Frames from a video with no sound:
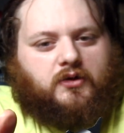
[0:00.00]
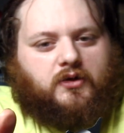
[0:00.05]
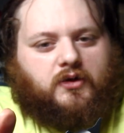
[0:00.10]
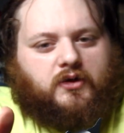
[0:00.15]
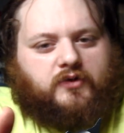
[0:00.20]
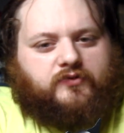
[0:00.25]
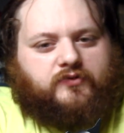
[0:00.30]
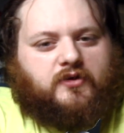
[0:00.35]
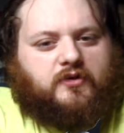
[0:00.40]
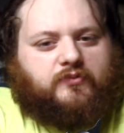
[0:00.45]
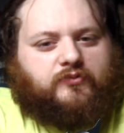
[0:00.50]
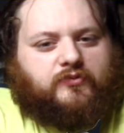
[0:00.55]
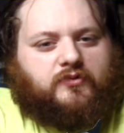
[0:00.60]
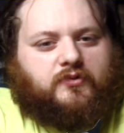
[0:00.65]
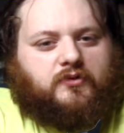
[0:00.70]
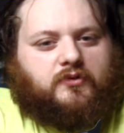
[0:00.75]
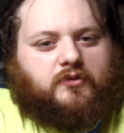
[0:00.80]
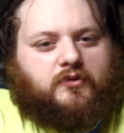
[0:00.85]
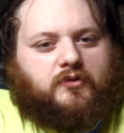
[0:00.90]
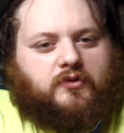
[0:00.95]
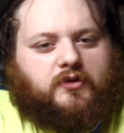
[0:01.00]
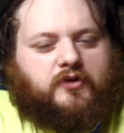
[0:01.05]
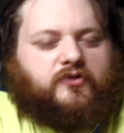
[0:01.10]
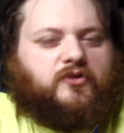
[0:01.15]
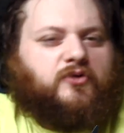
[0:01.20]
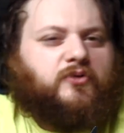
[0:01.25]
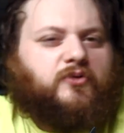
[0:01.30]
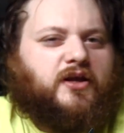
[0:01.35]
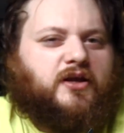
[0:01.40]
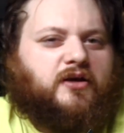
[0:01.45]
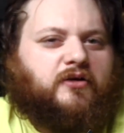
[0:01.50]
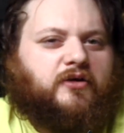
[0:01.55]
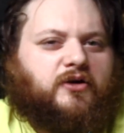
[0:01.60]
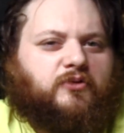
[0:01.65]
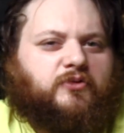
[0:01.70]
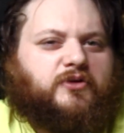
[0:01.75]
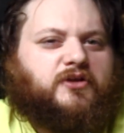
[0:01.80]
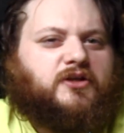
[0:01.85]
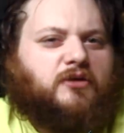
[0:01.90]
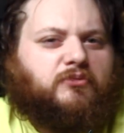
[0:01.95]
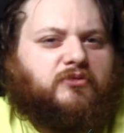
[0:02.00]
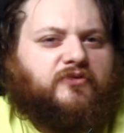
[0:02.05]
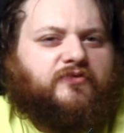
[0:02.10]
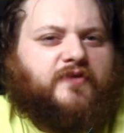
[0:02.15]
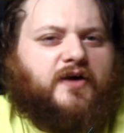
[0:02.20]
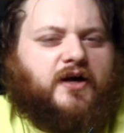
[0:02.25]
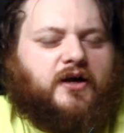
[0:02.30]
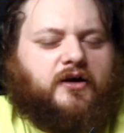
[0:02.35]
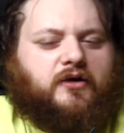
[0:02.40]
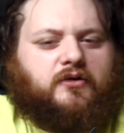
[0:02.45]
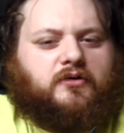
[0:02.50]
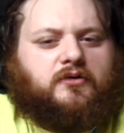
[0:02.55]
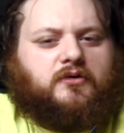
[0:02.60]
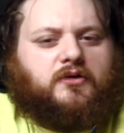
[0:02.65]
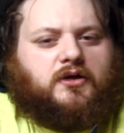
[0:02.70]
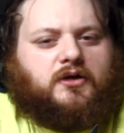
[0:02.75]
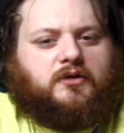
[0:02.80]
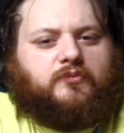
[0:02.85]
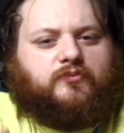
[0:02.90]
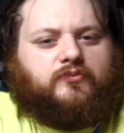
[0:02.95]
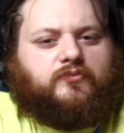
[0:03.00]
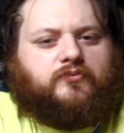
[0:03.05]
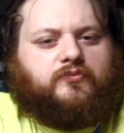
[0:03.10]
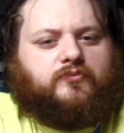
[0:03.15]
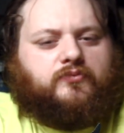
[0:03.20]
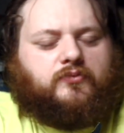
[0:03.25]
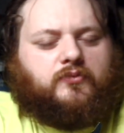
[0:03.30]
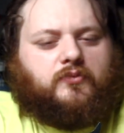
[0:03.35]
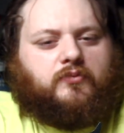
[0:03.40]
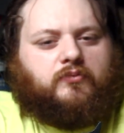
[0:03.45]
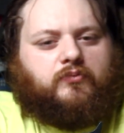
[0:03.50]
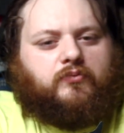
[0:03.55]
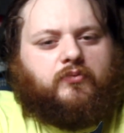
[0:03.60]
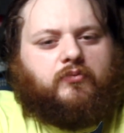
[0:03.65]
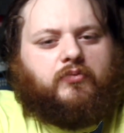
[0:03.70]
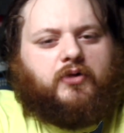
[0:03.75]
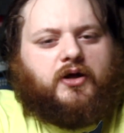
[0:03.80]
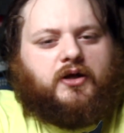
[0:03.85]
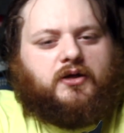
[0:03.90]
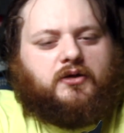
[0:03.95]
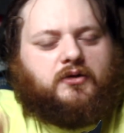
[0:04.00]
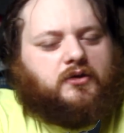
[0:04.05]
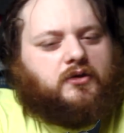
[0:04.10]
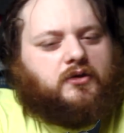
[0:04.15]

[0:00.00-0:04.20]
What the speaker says: it seemed, because you would hear it would double fire, but